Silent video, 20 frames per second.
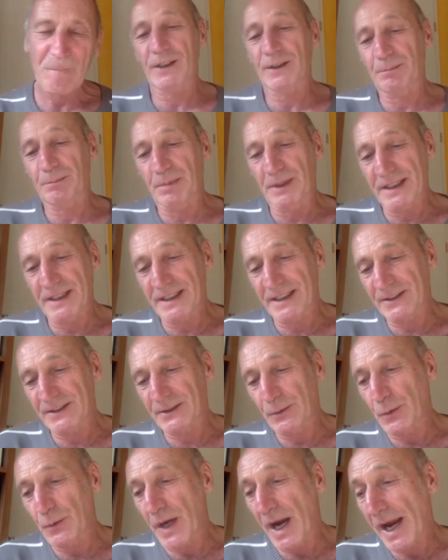experience
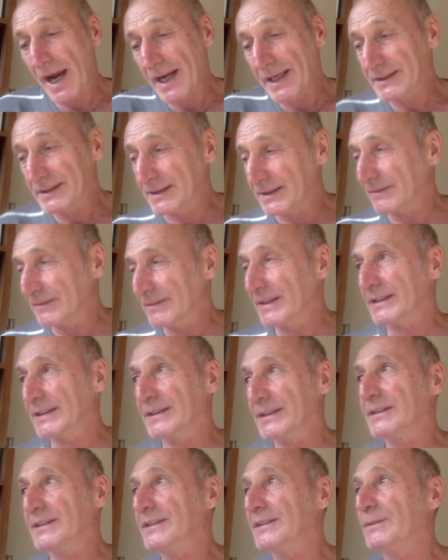you had that
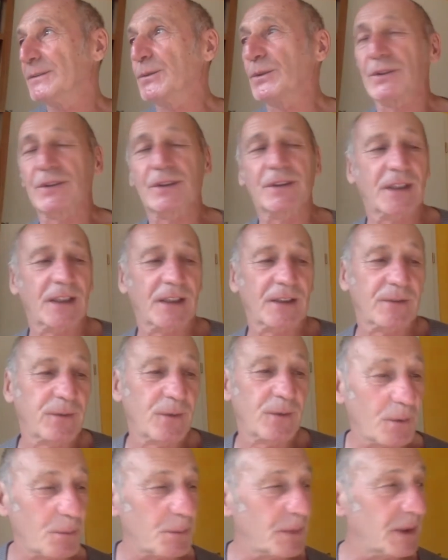was
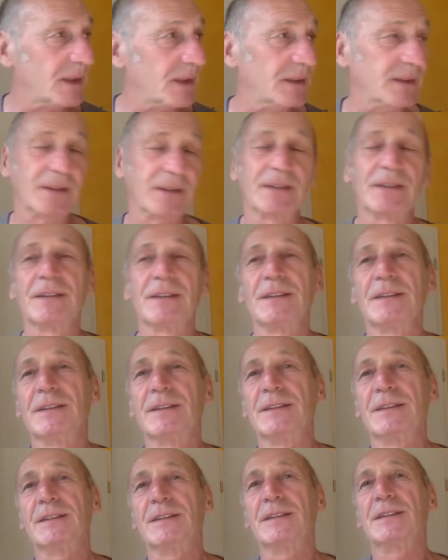transforming,
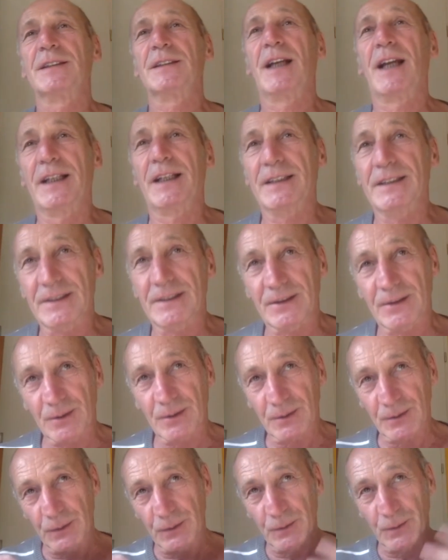and so
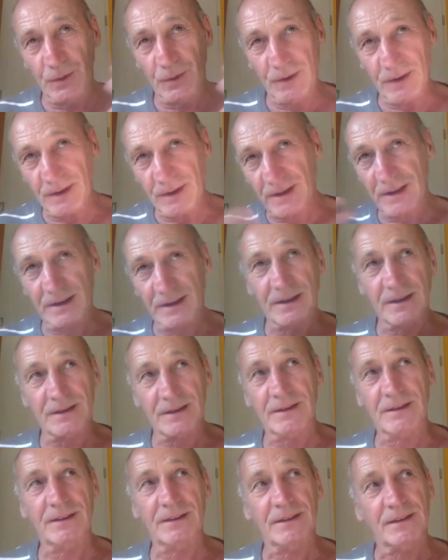you learned
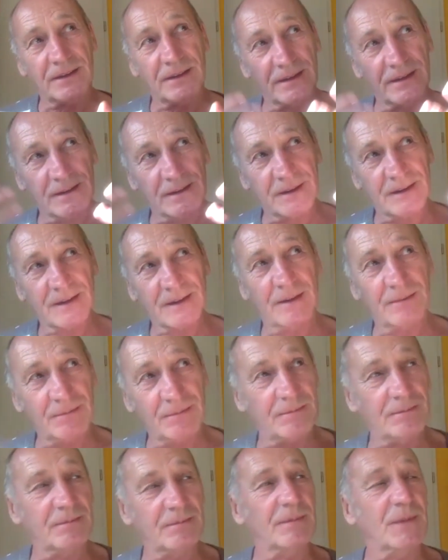
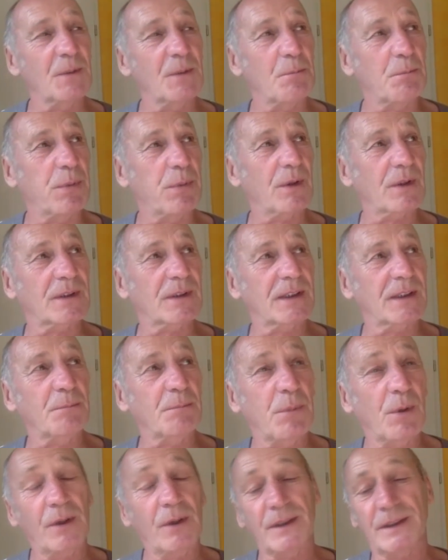some important
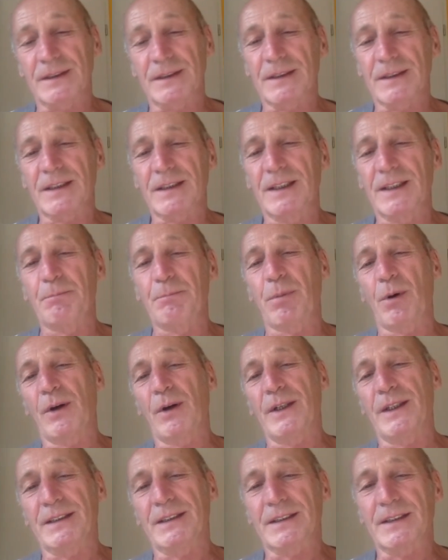point, key
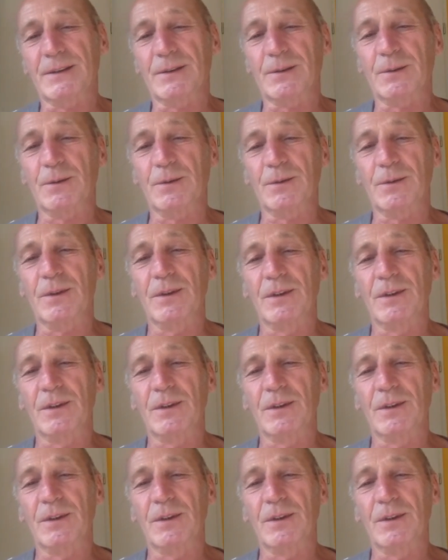point to